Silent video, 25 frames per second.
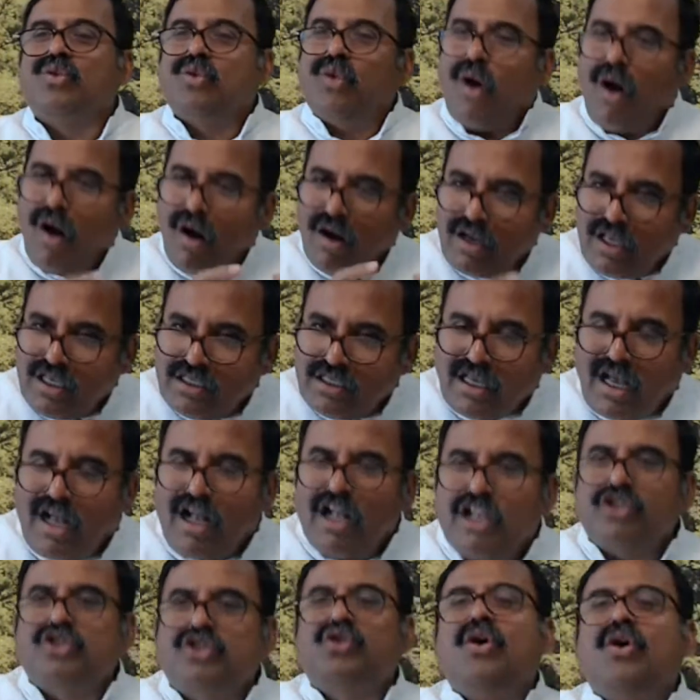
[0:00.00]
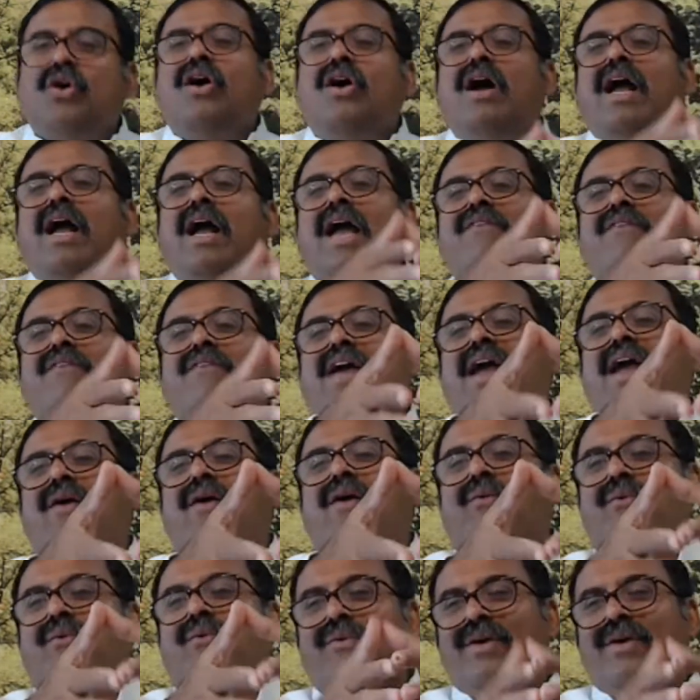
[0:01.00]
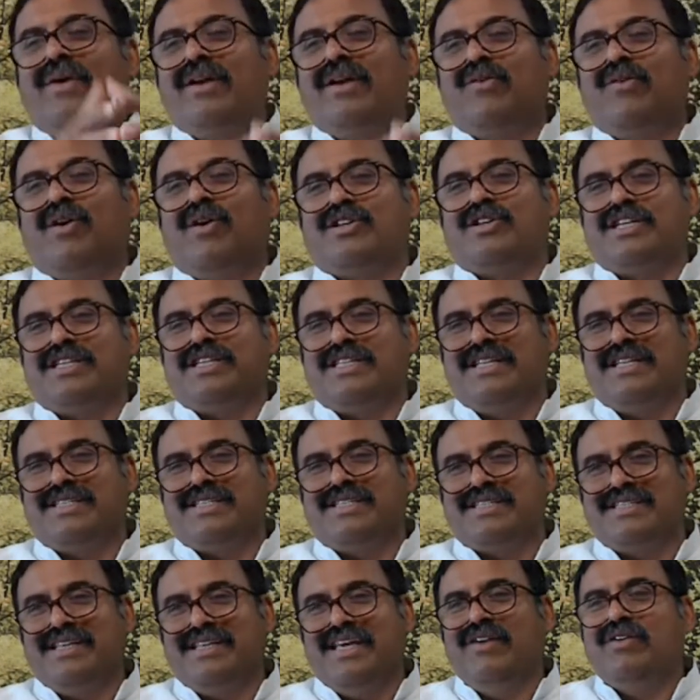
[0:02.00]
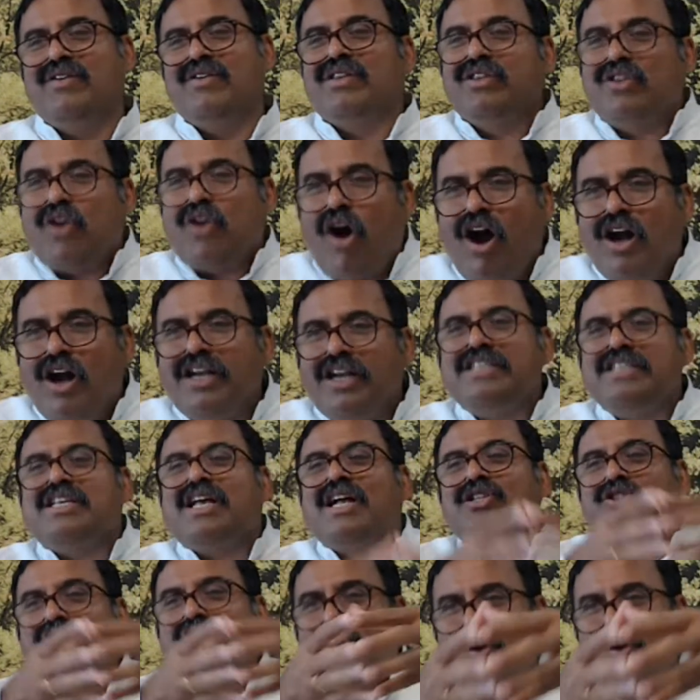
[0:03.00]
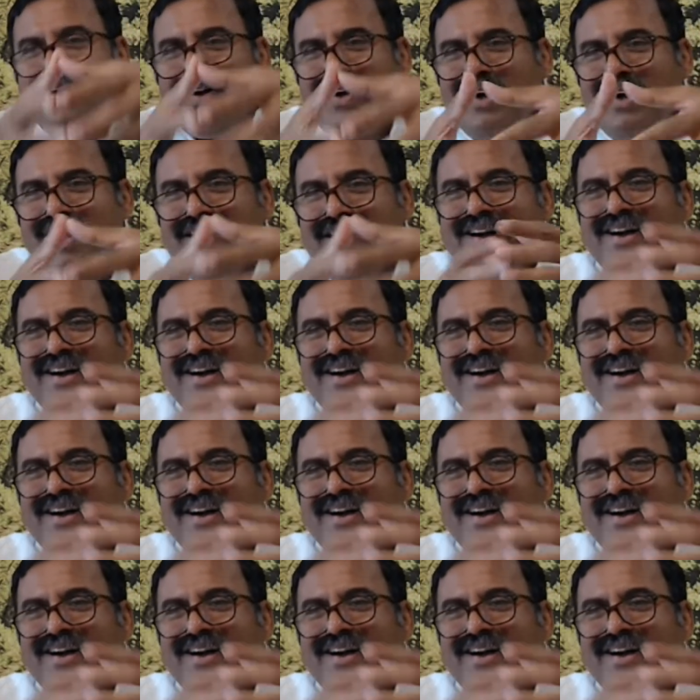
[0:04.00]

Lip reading: Thought is also a wave in consciousness. Even thought is also